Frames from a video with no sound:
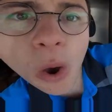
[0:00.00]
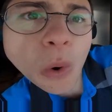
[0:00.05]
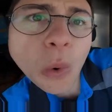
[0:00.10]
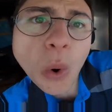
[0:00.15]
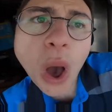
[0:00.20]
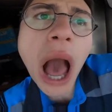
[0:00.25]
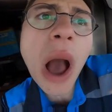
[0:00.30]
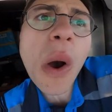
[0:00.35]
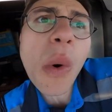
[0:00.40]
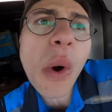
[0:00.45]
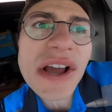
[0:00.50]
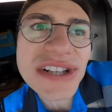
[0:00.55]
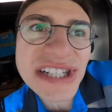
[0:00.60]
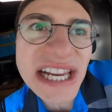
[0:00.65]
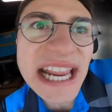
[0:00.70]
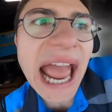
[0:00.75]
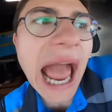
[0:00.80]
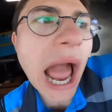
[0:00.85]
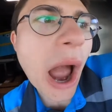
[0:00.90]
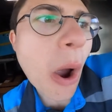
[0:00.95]
Oh,
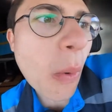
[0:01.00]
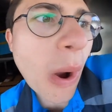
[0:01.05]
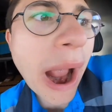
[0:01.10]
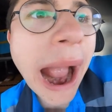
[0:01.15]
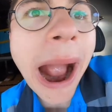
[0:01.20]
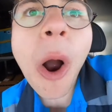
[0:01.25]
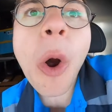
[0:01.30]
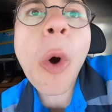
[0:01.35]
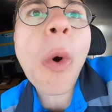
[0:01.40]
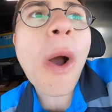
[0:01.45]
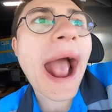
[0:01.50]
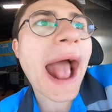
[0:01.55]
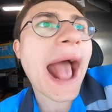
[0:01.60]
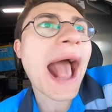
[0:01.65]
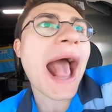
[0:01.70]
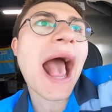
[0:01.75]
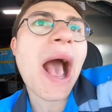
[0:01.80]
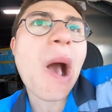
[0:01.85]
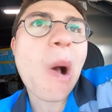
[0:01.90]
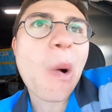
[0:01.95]
yeah,
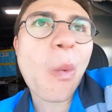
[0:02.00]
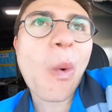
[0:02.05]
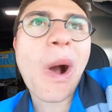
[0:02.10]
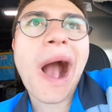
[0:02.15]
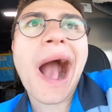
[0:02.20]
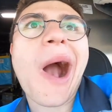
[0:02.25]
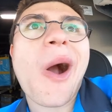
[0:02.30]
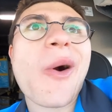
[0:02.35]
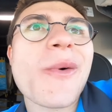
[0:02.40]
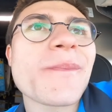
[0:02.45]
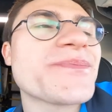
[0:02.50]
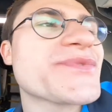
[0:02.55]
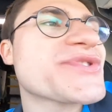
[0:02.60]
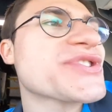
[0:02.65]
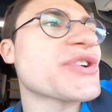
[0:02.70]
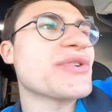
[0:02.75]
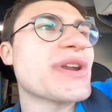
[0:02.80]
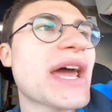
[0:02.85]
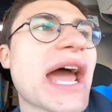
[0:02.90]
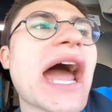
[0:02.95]
wow. Wow,
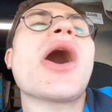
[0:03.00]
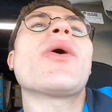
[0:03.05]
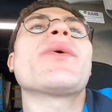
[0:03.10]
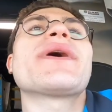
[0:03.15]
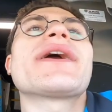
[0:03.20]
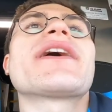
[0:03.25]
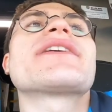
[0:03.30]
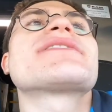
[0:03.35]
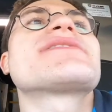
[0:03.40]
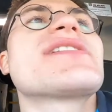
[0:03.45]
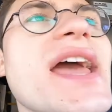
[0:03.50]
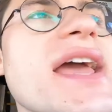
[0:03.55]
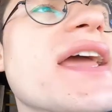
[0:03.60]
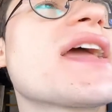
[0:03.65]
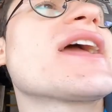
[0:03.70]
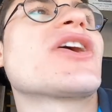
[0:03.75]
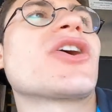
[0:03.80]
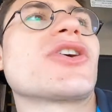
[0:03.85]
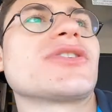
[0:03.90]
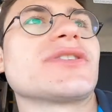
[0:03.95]
so now we are
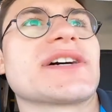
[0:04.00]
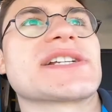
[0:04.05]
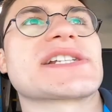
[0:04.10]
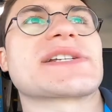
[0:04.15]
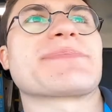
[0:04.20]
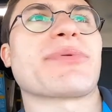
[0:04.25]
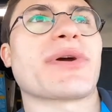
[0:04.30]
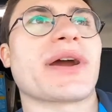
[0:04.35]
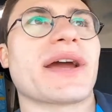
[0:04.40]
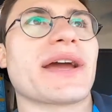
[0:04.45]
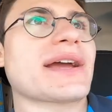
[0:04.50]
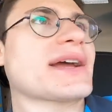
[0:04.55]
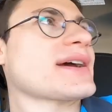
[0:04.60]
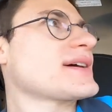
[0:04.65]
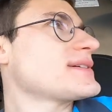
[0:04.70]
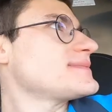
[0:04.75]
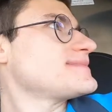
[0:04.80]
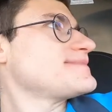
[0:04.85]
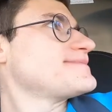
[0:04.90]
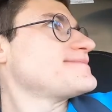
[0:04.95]
taking our lunch break.
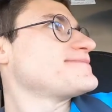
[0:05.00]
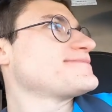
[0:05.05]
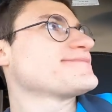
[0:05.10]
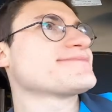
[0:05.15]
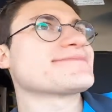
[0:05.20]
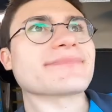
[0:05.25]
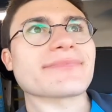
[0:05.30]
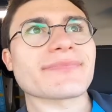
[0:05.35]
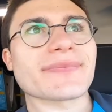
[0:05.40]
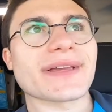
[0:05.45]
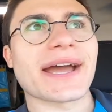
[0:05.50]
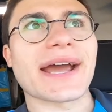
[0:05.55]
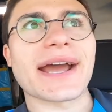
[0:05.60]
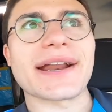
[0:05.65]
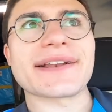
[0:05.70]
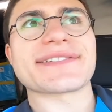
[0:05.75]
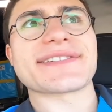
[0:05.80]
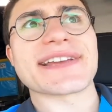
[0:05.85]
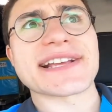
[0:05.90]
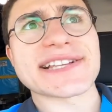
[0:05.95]

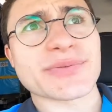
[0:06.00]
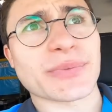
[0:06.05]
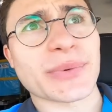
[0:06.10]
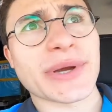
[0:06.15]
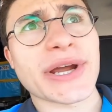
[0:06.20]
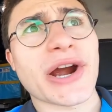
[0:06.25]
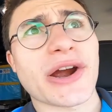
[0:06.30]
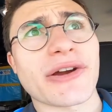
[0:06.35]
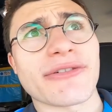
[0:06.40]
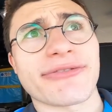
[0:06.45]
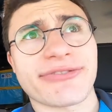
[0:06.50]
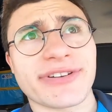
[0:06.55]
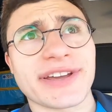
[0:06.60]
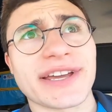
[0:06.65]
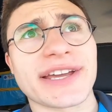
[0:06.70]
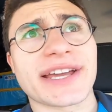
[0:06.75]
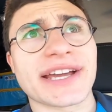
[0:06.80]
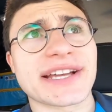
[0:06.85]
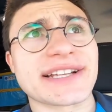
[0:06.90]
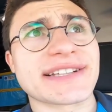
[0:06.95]
And since we are
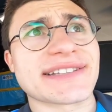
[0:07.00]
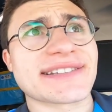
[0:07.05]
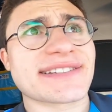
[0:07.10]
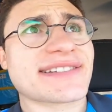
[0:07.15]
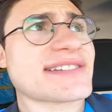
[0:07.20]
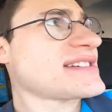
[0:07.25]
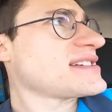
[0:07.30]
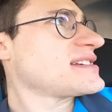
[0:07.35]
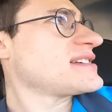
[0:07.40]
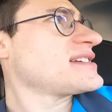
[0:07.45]
vegans,